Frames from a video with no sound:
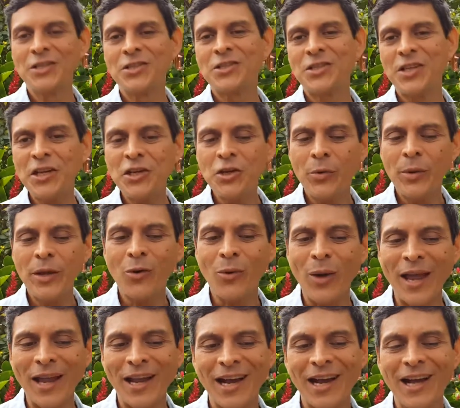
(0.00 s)
See you in
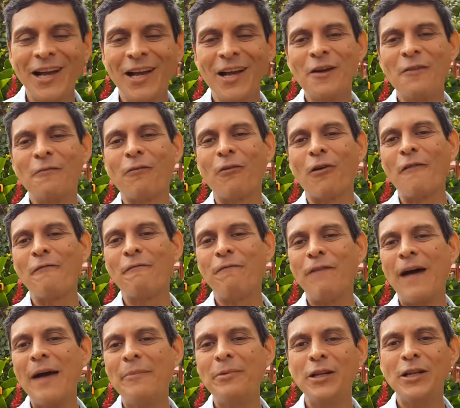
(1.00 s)
Cuenca for a
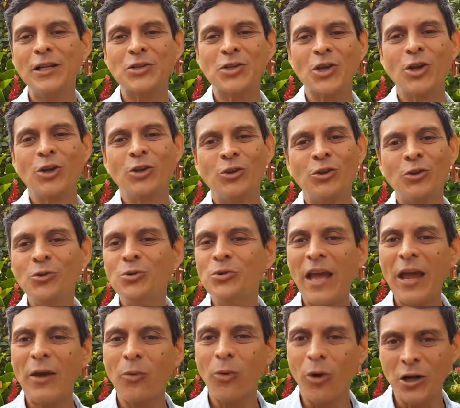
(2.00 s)
fabulous
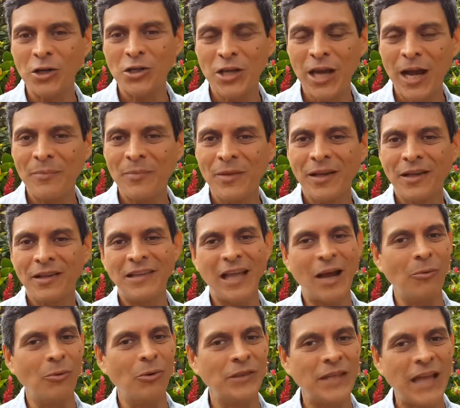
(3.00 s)
two-day workshop
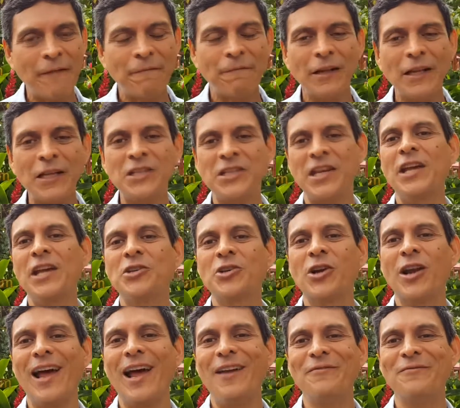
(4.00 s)
that will definitely change
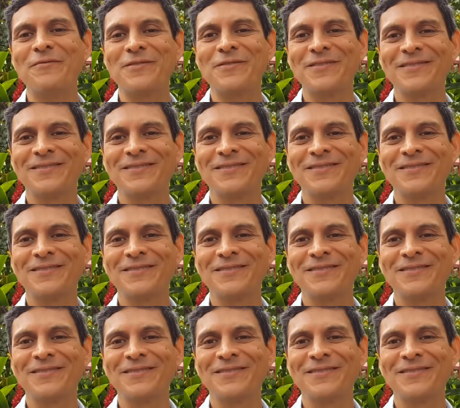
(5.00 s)
your life.